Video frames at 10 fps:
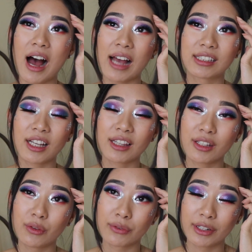I
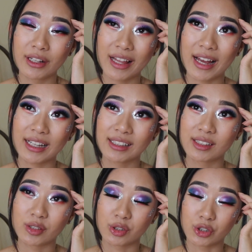suddenly
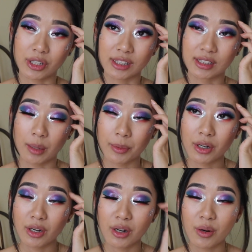realized during
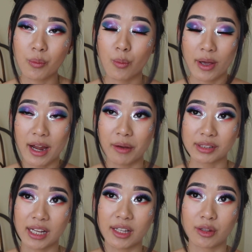summer when I
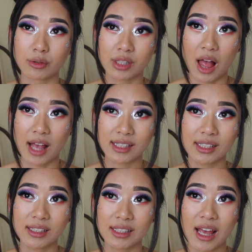was taking those
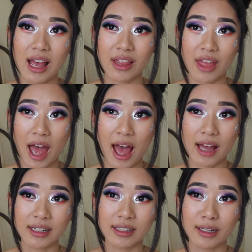classes
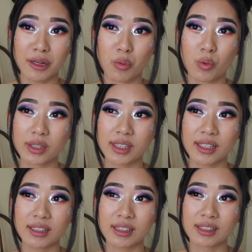that it
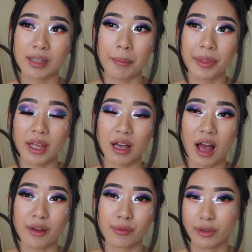wasn't something
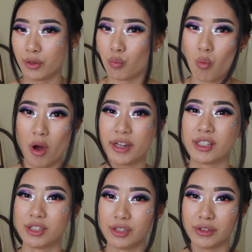I really
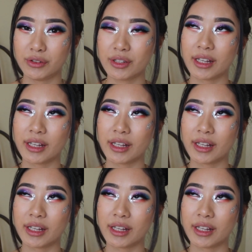wanted to do.